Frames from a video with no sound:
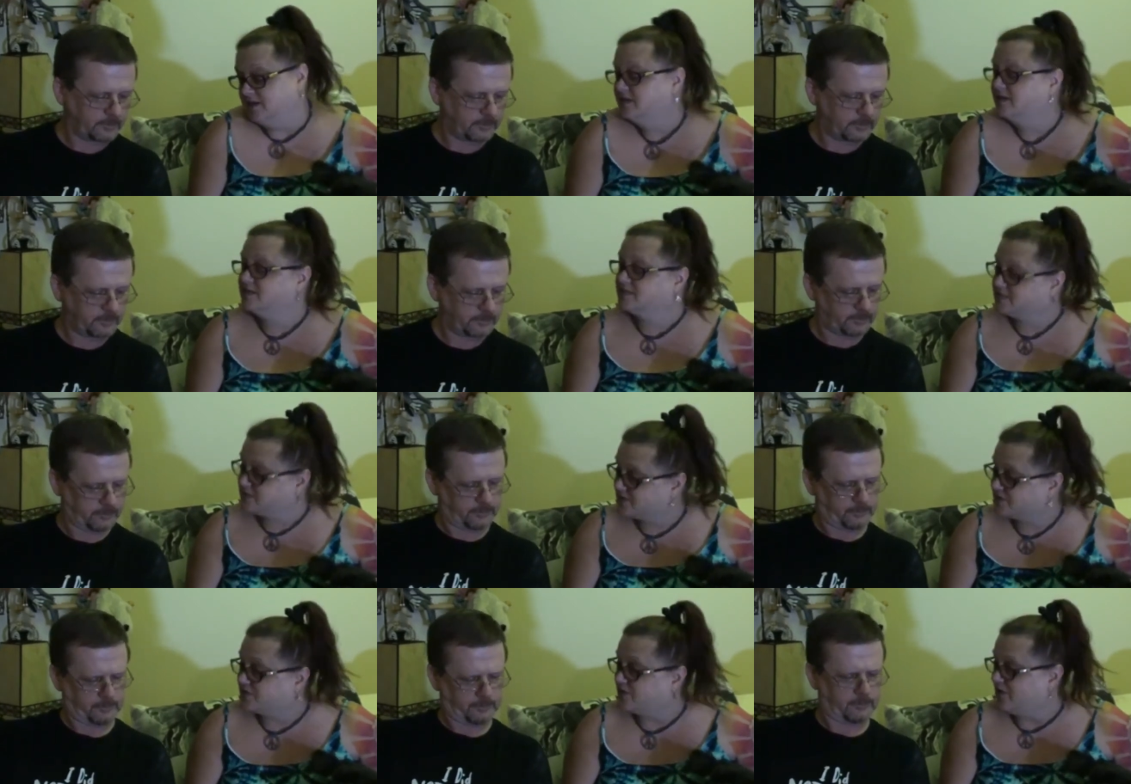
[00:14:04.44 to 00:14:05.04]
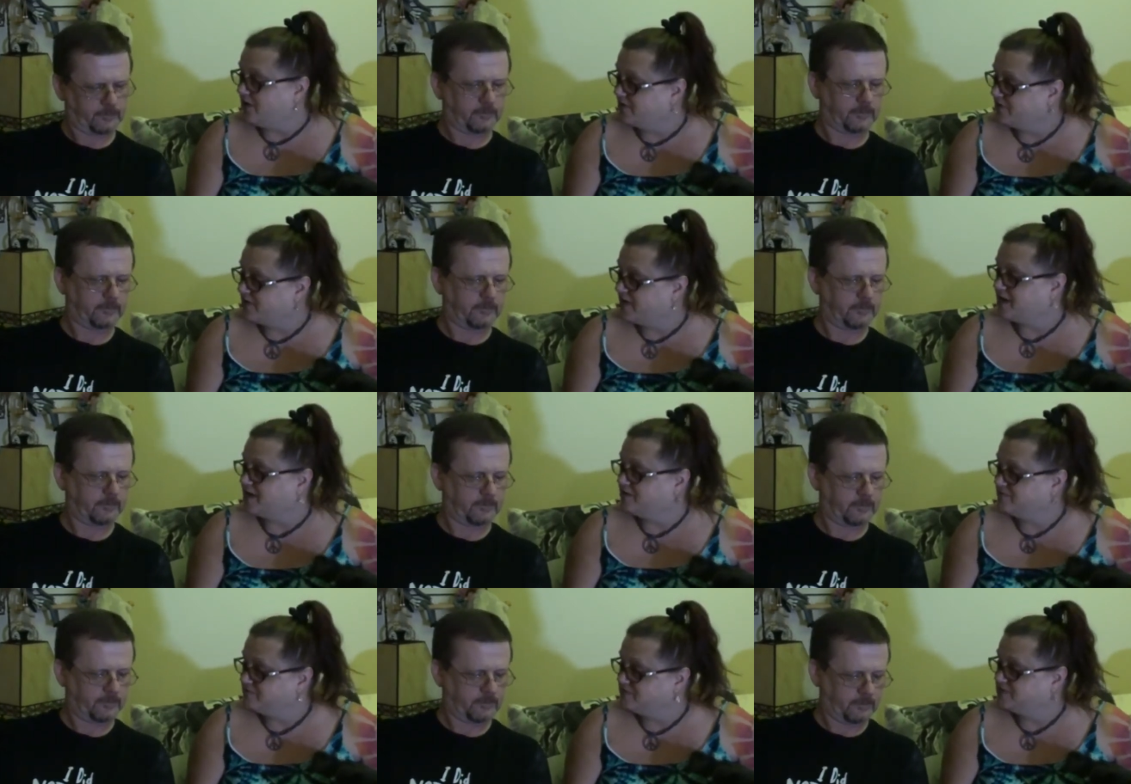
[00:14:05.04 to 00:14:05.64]
Speaker 1: it's a thought
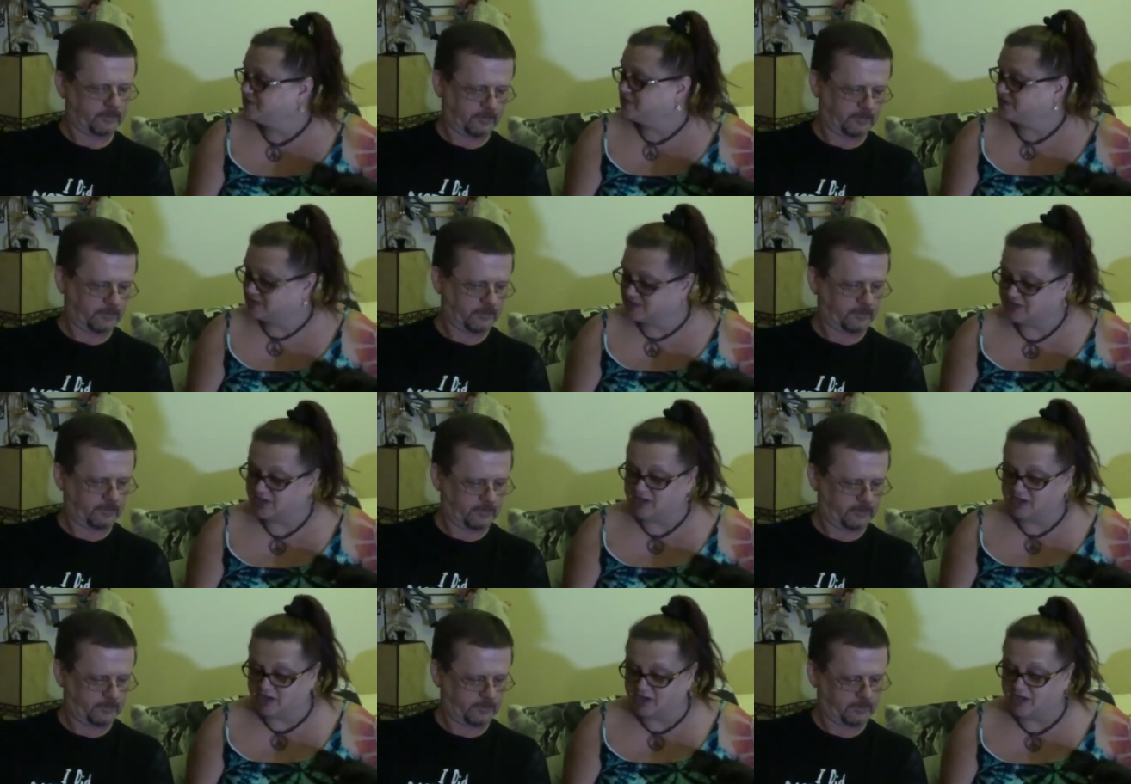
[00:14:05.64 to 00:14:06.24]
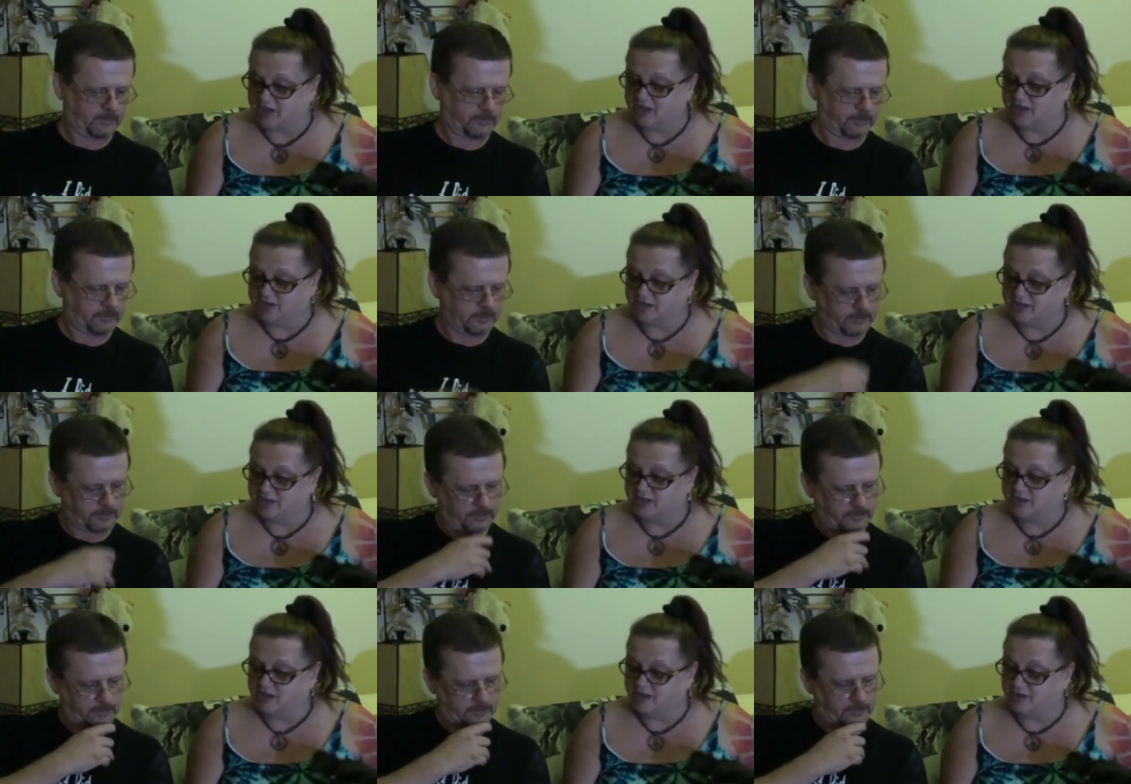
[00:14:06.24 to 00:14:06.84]
that it was
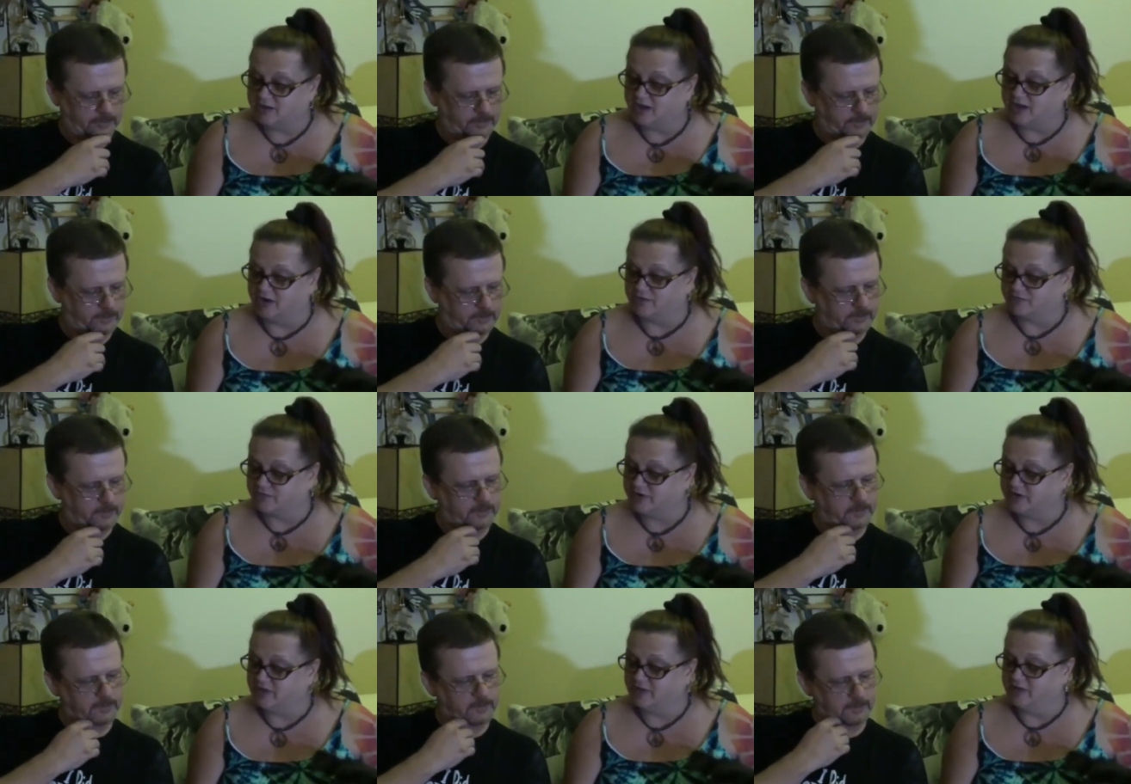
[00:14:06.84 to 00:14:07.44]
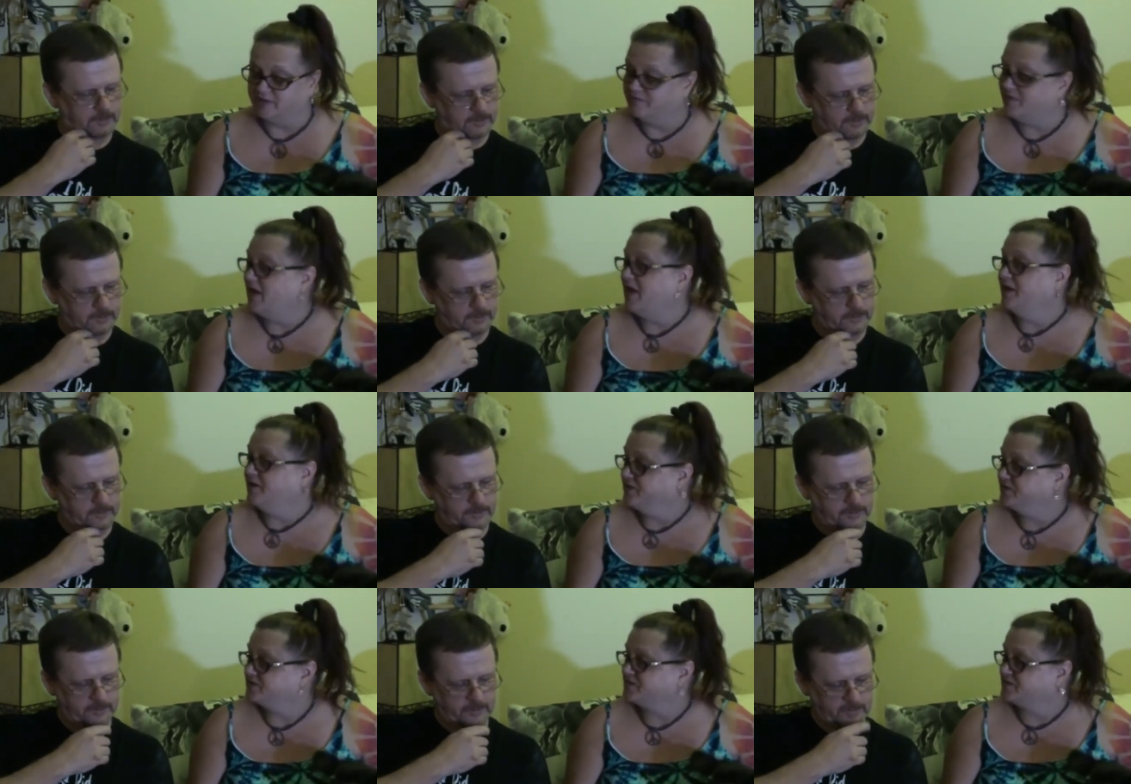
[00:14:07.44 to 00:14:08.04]
a real event.